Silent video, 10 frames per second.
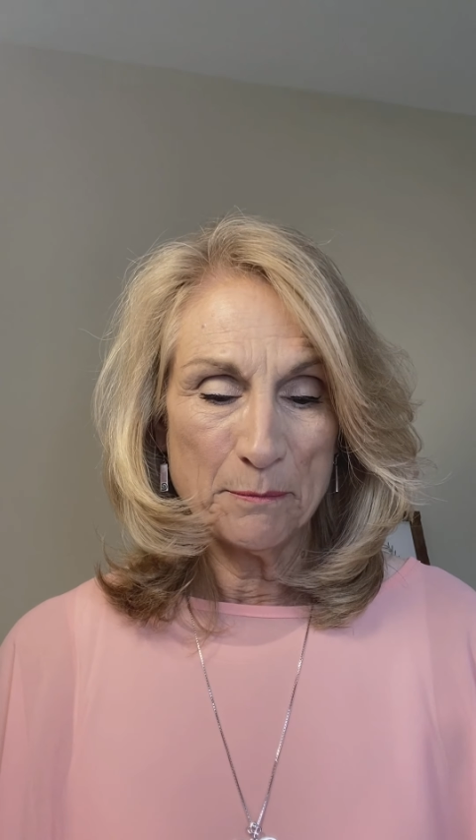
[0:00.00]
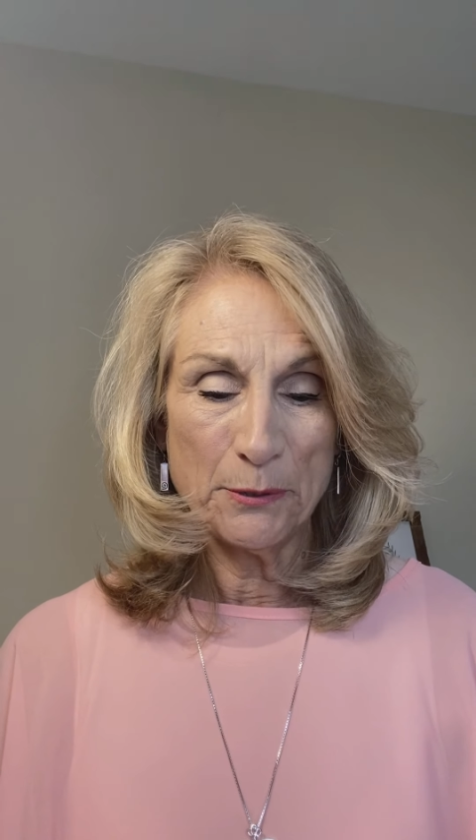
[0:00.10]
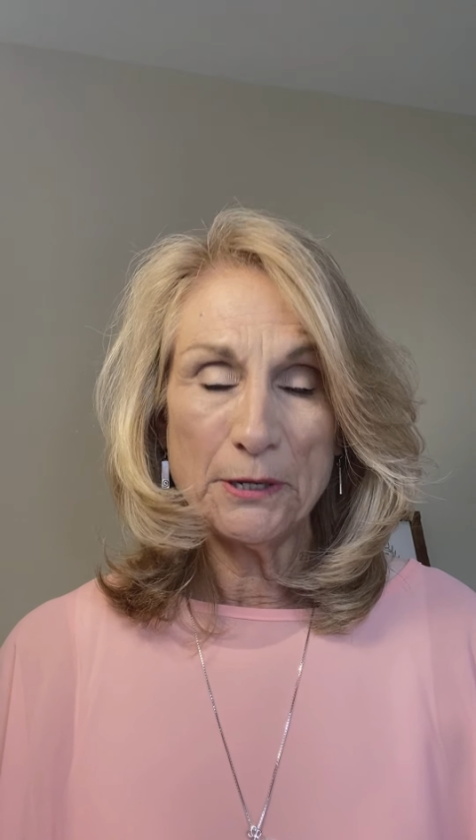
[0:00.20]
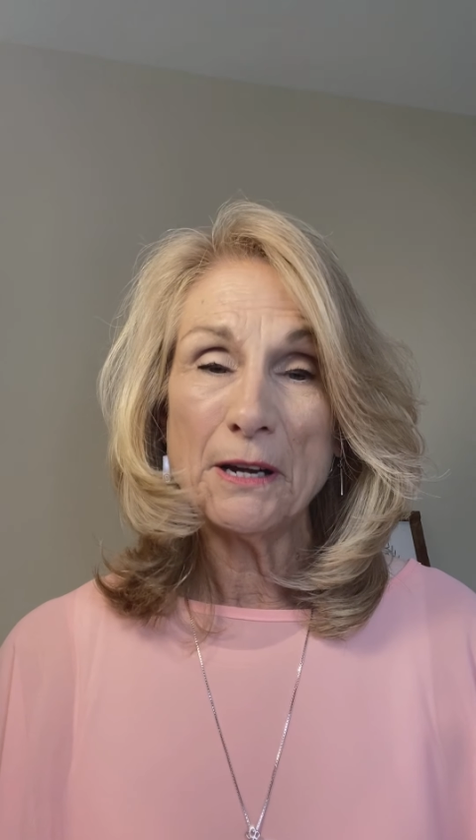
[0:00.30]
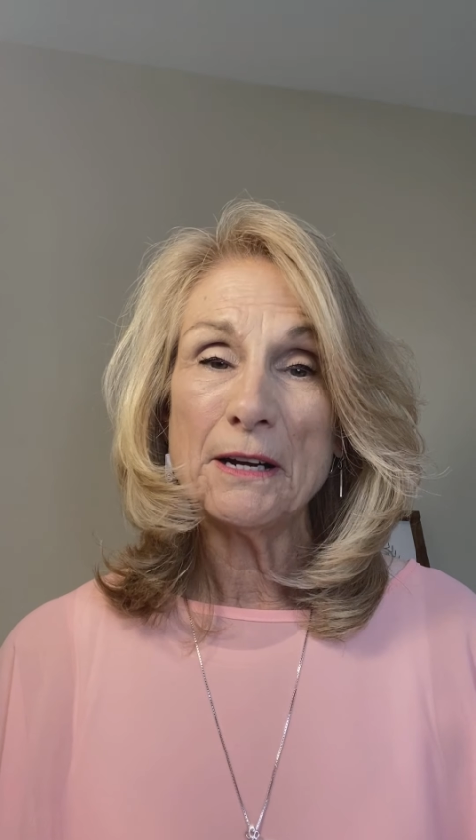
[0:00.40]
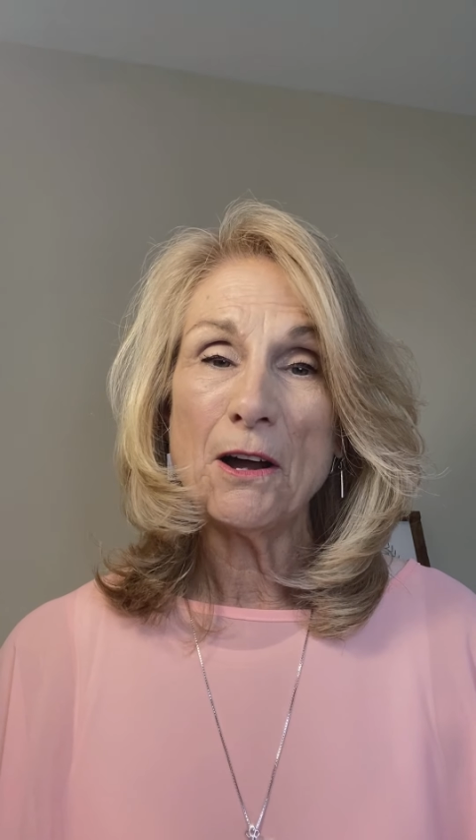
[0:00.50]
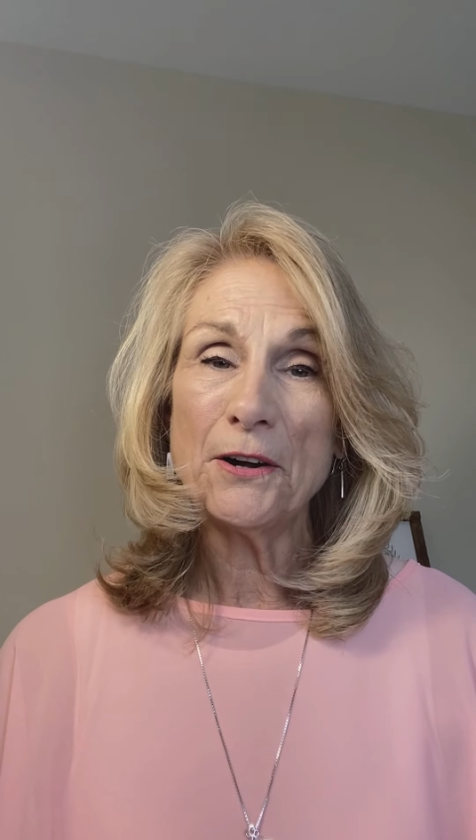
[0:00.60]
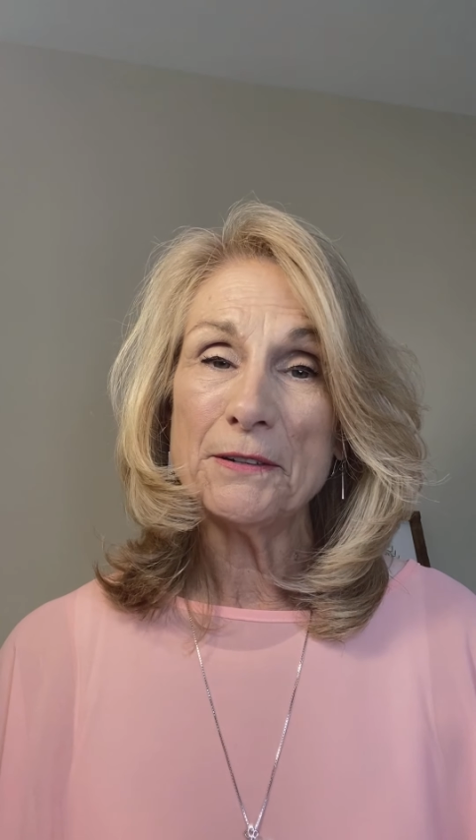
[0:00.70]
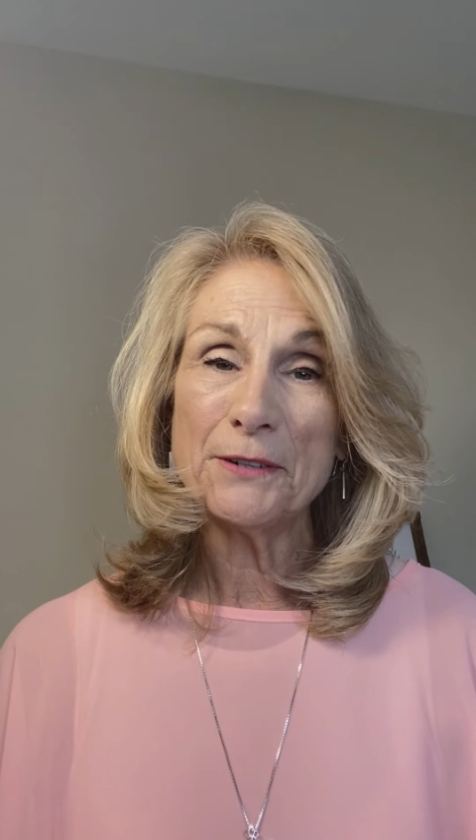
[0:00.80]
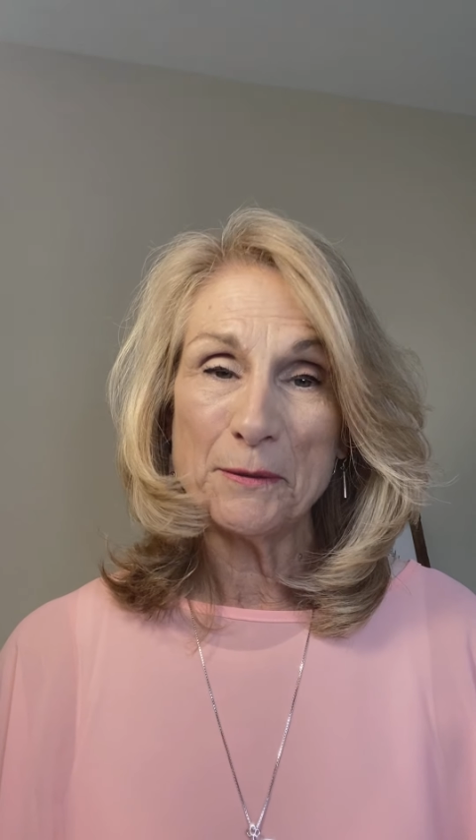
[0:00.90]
put on a heart of